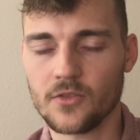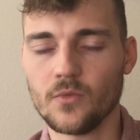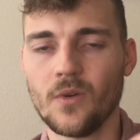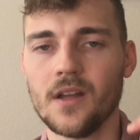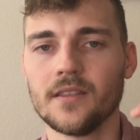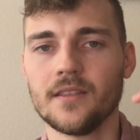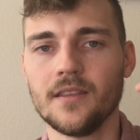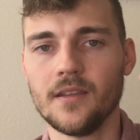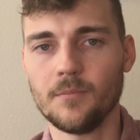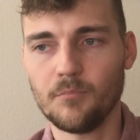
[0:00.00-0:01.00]
You want
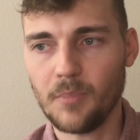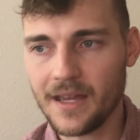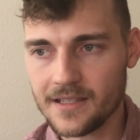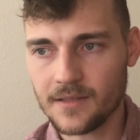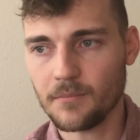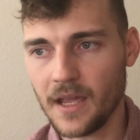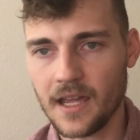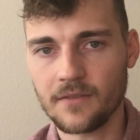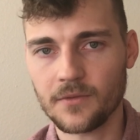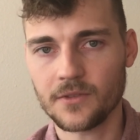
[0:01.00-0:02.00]
the best
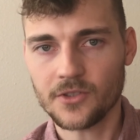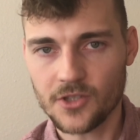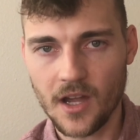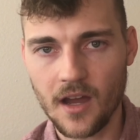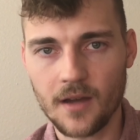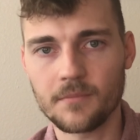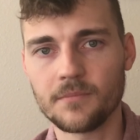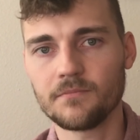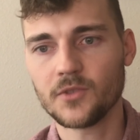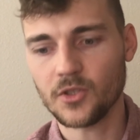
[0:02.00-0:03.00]
man for the job
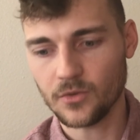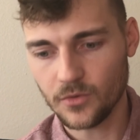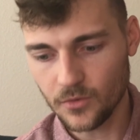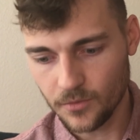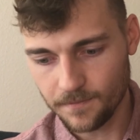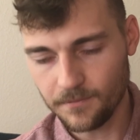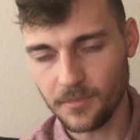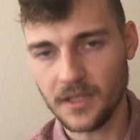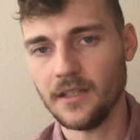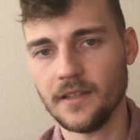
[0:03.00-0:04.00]
to
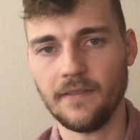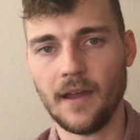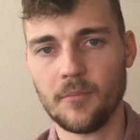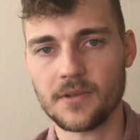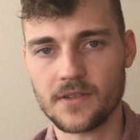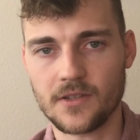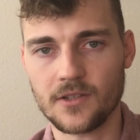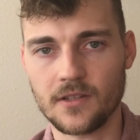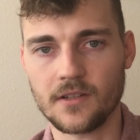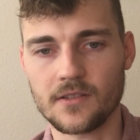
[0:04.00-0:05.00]
be in that
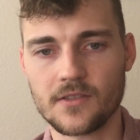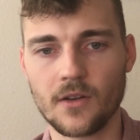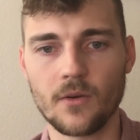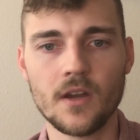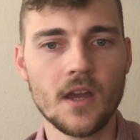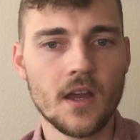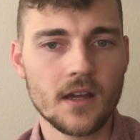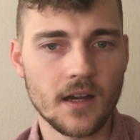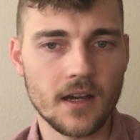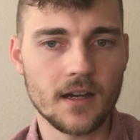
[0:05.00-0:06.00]
position. And so
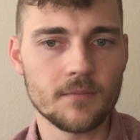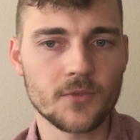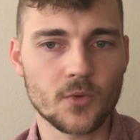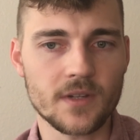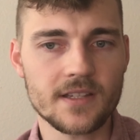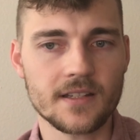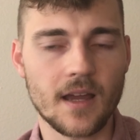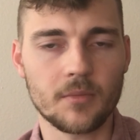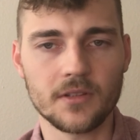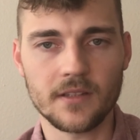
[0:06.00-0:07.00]
the reason
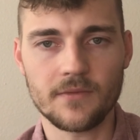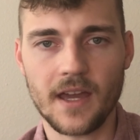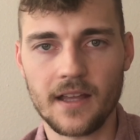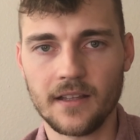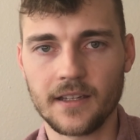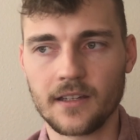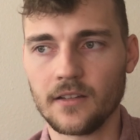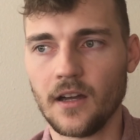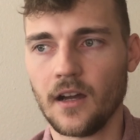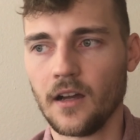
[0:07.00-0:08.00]
I believe that,
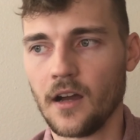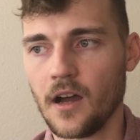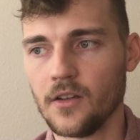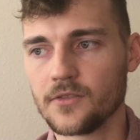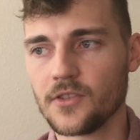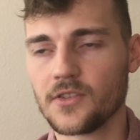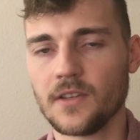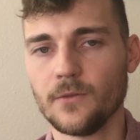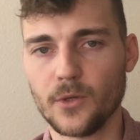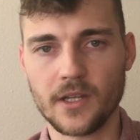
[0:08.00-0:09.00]
I'll just
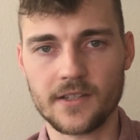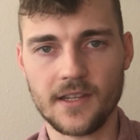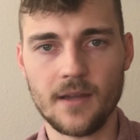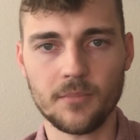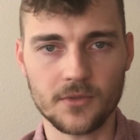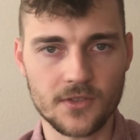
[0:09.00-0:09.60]
give you an example.